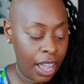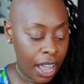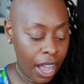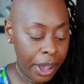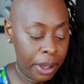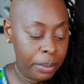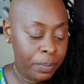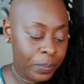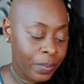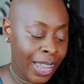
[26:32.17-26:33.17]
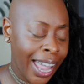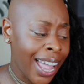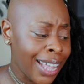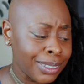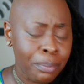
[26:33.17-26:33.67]
Um,
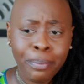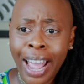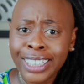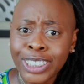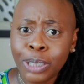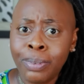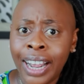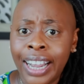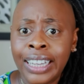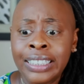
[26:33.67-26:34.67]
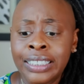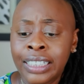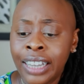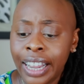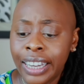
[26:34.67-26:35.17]
and masterminds.
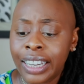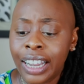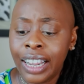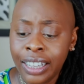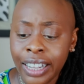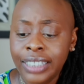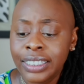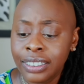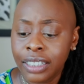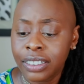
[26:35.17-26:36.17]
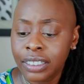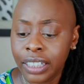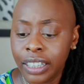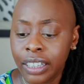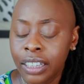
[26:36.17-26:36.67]
Like, that's another
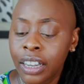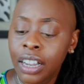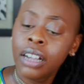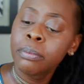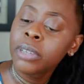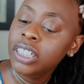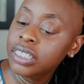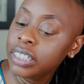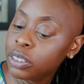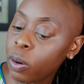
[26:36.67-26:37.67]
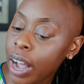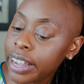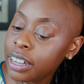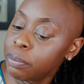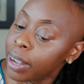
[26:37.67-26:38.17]
thing. Merge Said
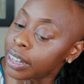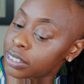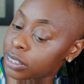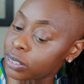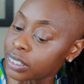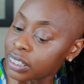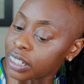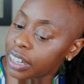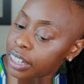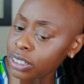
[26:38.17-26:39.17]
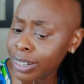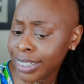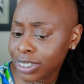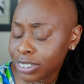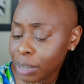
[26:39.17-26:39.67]
Quiet by Susan Cain. You
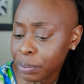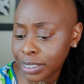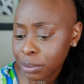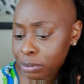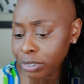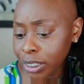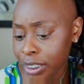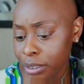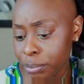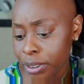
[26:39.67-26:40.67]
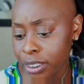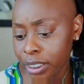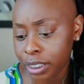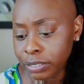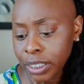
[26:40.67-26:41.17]
guys are dropping some really good books
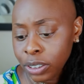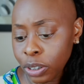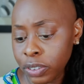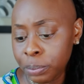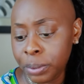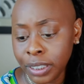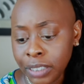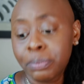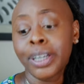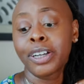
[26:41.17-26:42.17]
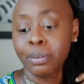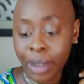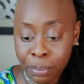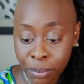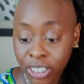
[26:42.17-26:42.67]
here. Reading Over Believe Bigger
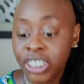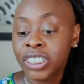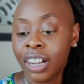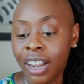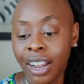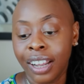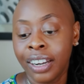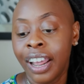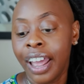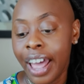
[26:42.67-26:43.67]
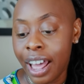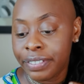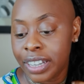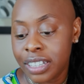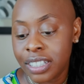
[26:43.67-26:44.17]
by Marshawn
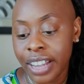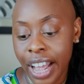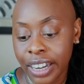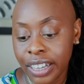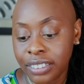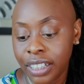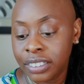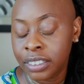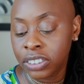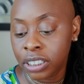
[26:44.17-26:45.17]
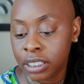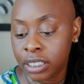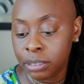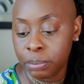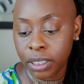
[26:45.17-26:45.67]
Evans Daniels. That is such a
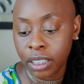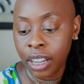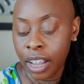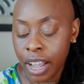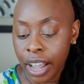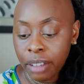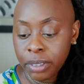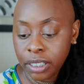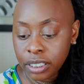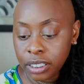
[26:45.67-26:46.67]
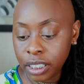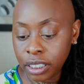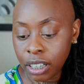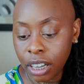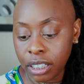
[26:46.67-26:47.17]
good book. I have been
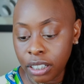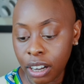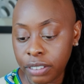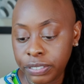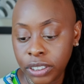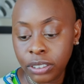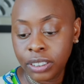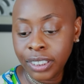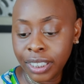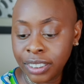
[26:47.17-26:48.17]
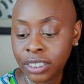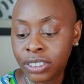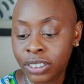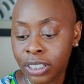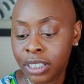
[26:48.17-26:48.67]
listening on and off to Sis
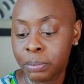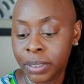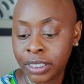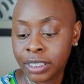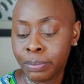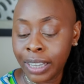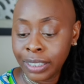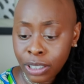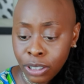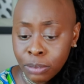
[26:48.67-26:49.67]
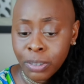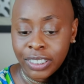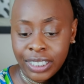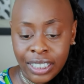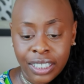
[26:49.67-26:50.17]
Start Your Business by Nicole
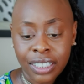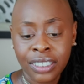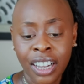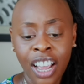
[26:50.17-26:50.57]
Martinez.